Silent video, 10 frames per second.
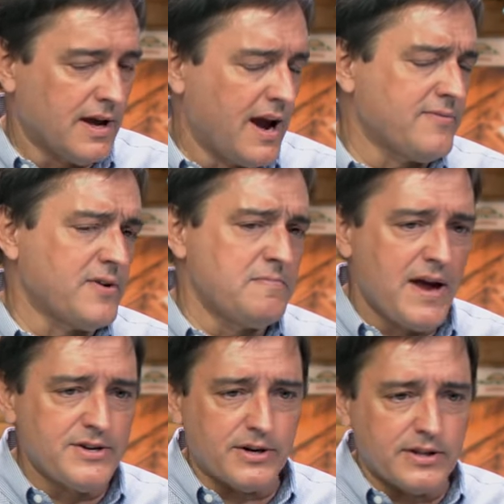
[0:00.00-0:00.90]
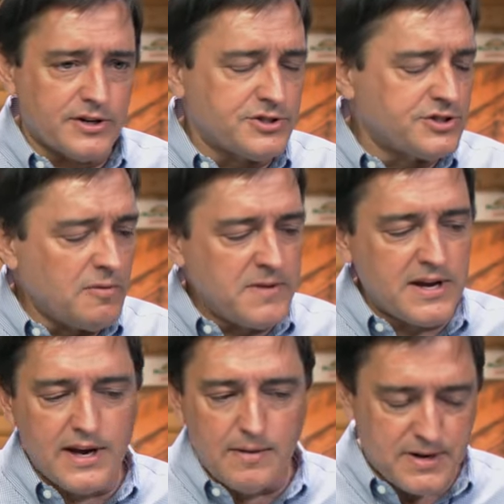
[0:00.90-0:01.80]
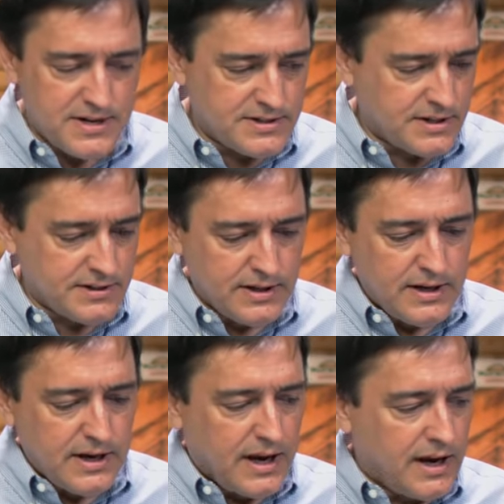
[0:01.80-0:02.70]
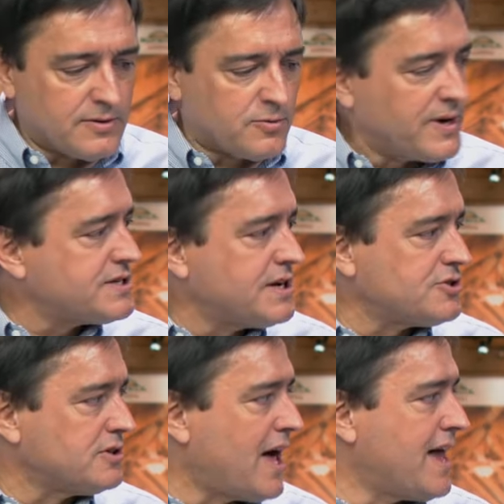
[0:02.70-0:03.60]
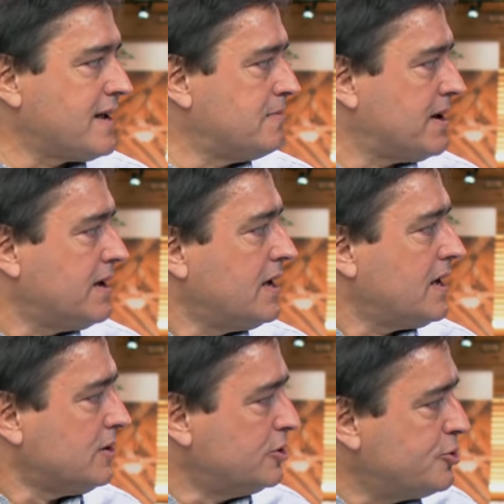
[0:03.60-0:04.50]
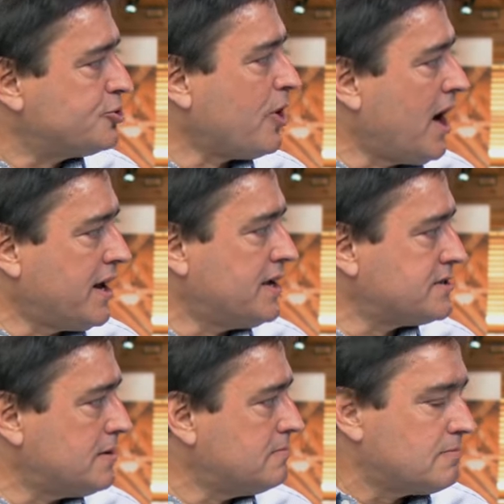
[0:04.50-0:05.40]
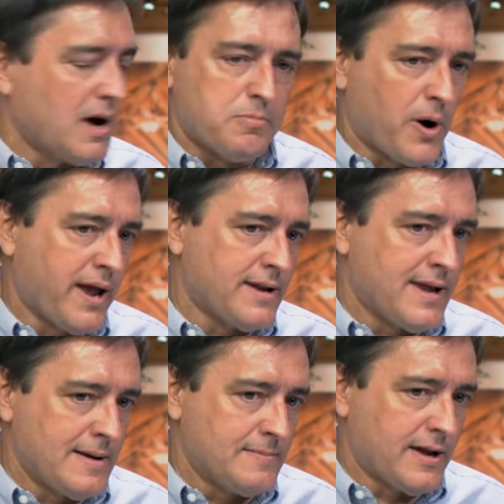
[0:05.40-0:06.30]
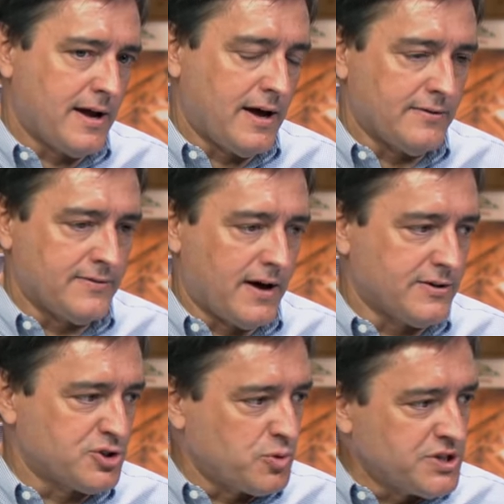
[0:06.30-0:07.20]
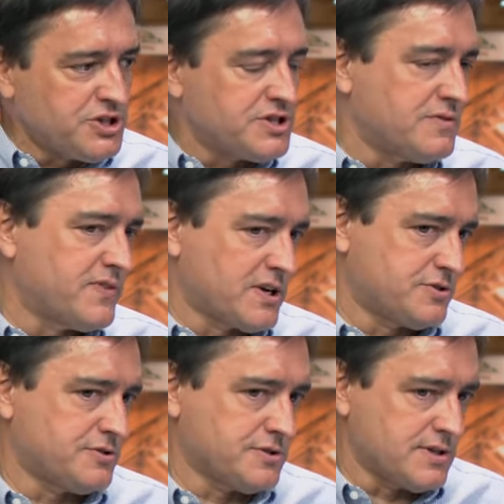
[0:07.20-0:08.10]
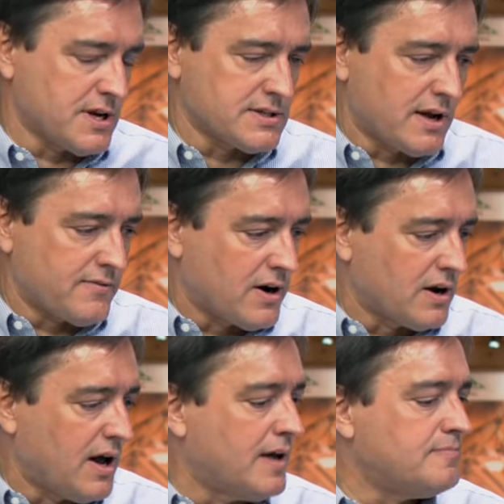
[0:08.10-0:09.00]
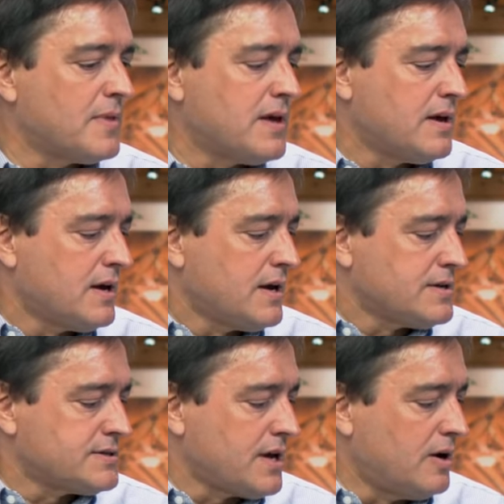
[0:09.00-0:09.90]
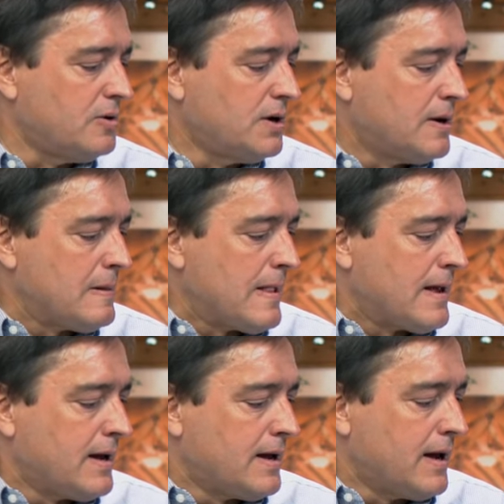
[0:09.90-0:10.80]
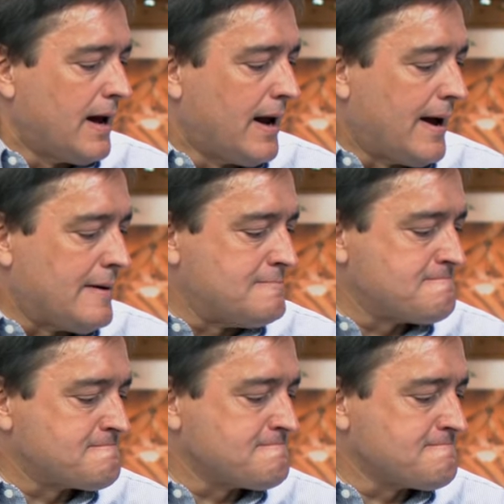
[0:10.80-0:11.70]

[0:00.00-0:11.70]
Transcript: every major, there's so many companies in, in residential lighting, but Lutron is a, a brand name that of uh, switches and fixtures and things that I've heard a lot. So um,